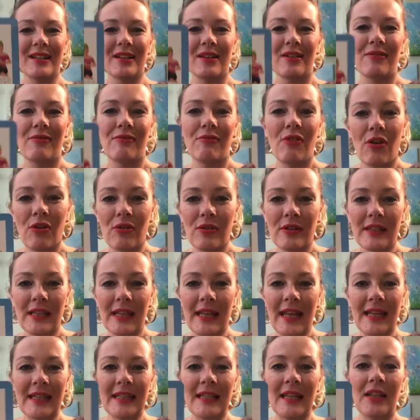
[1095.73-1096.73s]
Roz,
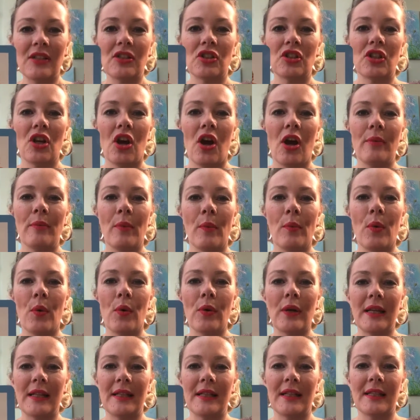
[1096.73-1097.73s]
yes, lunchtime, a
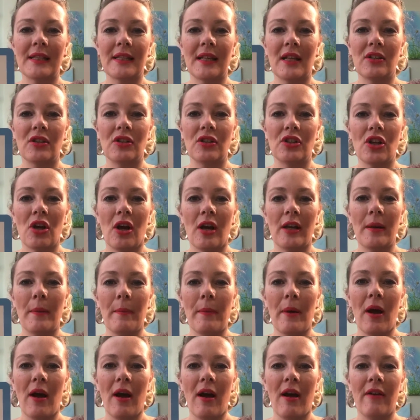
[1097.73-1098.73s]
walk in the sunshine.
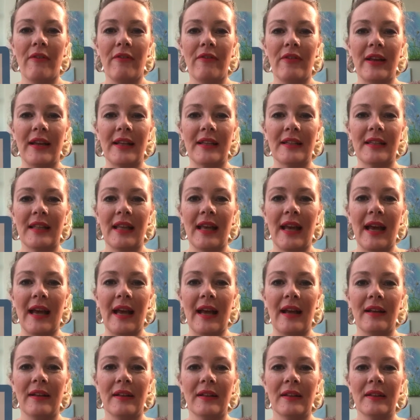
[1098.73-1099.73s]
Perfect
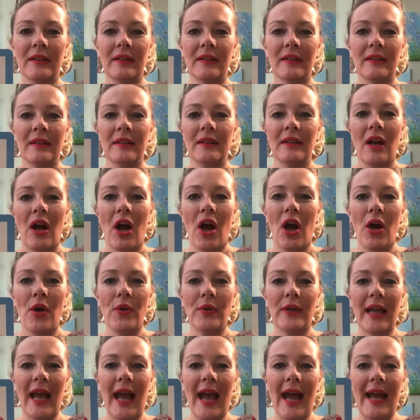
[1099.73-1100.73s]
there.
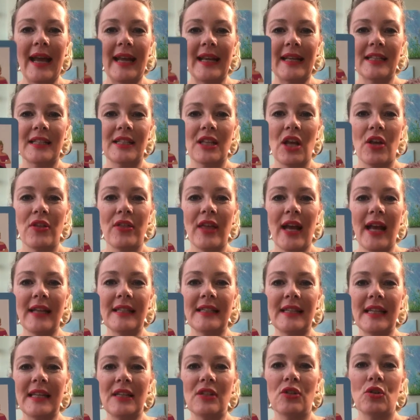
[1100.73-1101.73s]
Okay, so
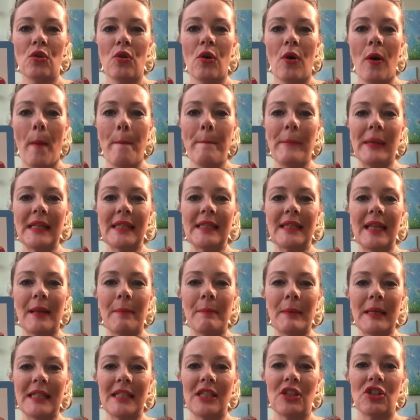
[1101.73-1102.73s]
that is your Mystic
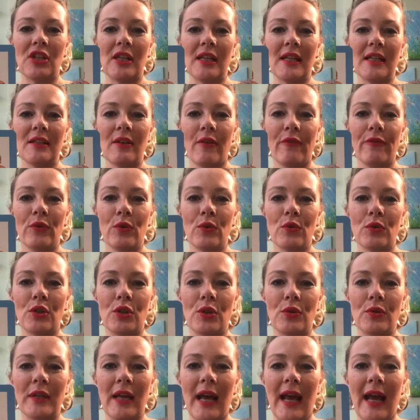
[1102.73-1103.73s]
Messages for
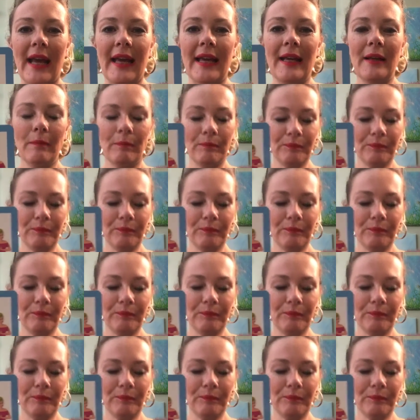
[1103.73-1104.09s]
today